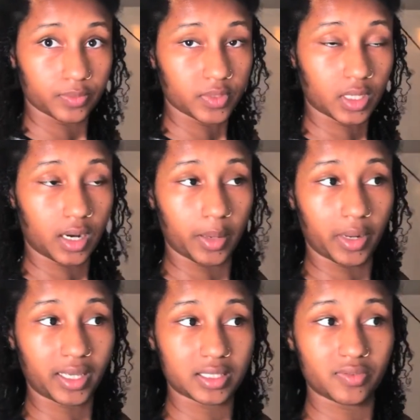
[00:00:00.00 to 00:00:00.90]
Alright, when
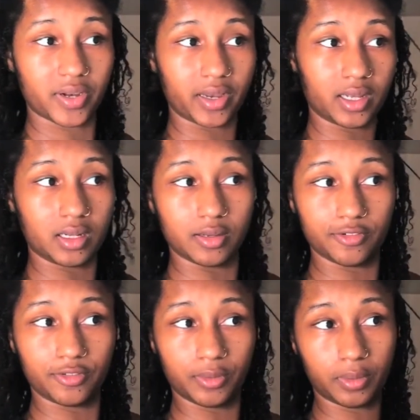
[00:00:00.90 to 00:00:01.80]
I get to the very end
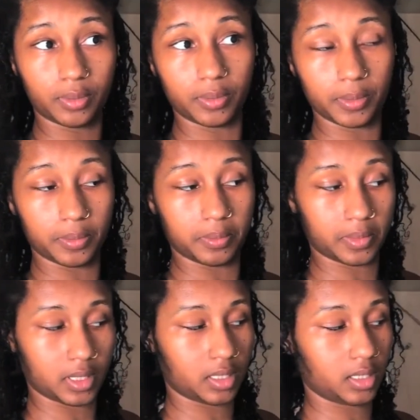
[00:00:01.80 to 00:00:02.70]
of
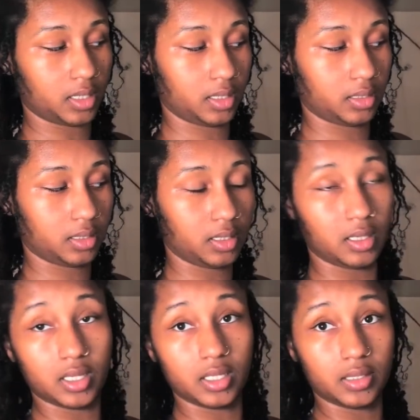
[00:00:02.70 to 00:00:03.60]
my
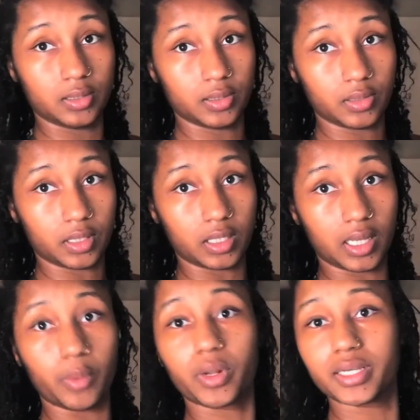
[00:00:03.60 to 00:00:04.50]

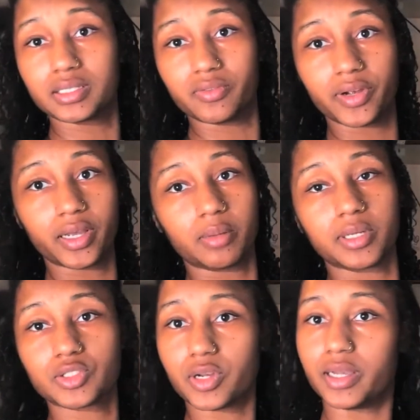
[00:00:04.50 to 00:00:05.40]
lock, when I get to the very end of my
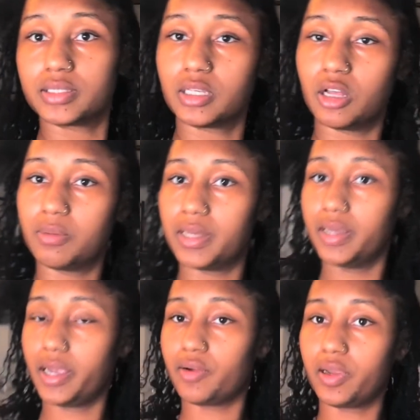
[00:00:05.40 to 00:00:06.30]
strand, see all my
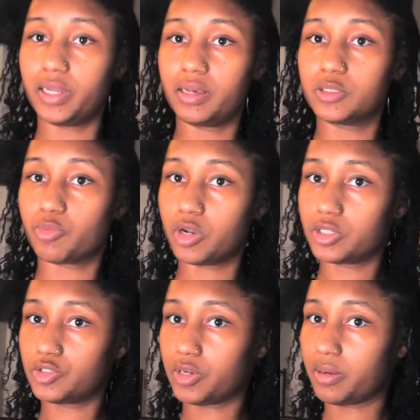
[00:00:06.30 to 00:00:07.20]
hair right now is bra
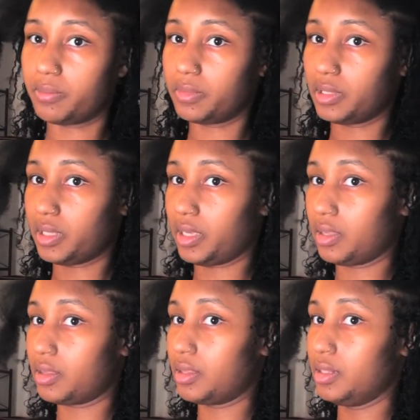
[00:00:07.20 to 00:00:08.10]
strap length.
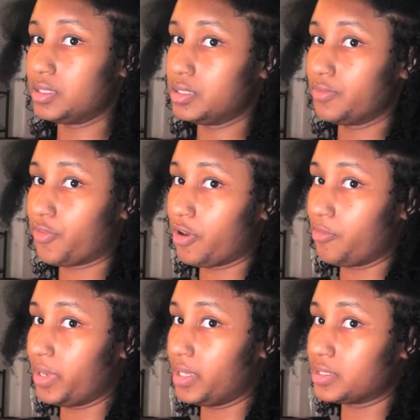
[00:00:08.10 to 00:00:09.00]
And this is the front of
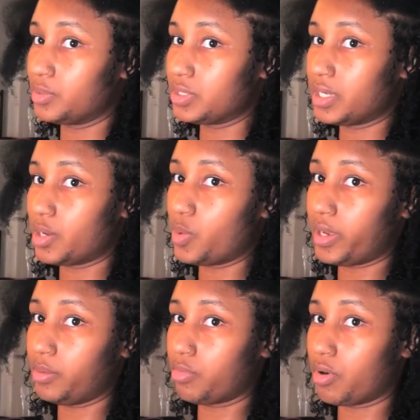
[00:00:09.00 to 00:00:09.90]
my head, so it's not
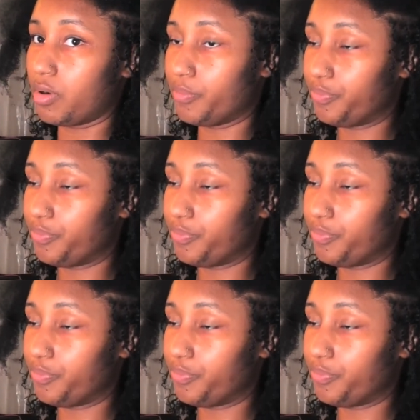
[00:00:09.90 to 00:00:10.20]
quite bra.